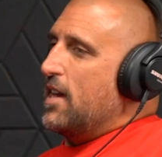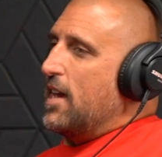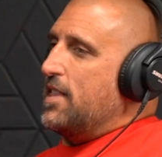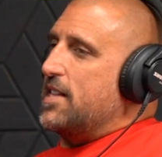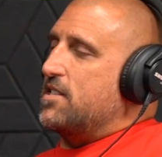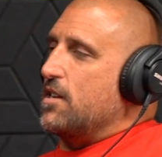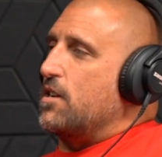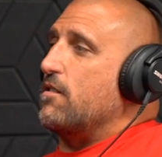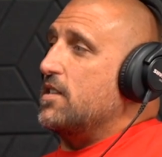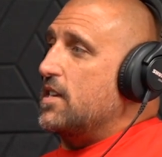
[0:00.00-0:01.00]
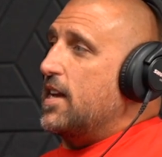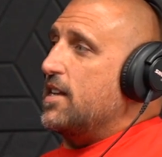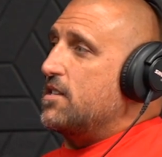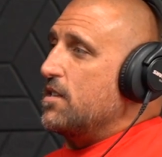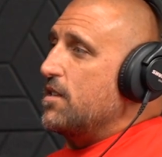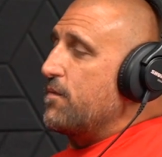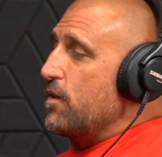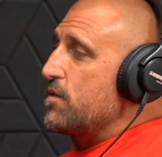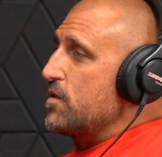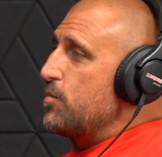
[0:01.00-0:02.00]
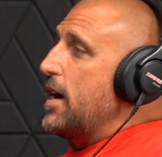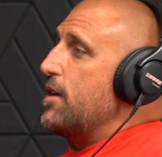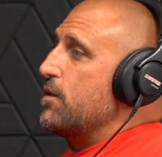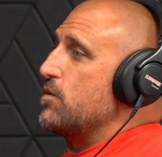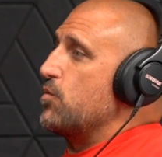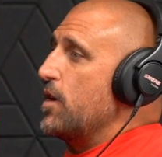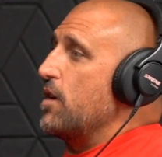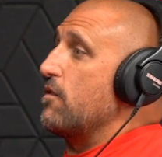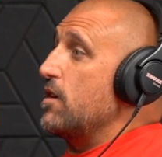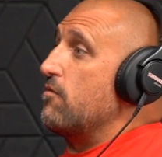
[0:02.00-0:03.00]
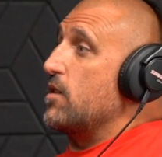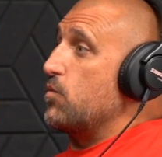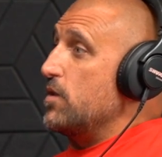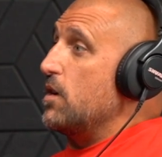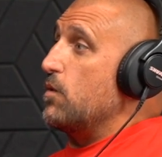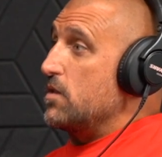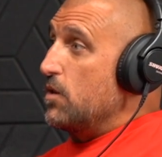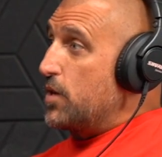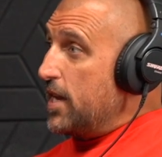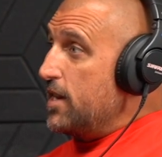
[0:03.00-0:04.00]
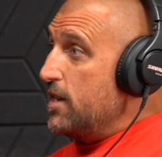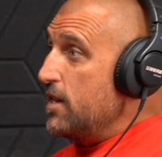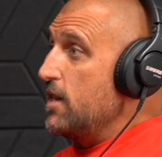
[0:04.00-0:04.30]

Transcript: And that sticker indicates to the first responders where your egress window is located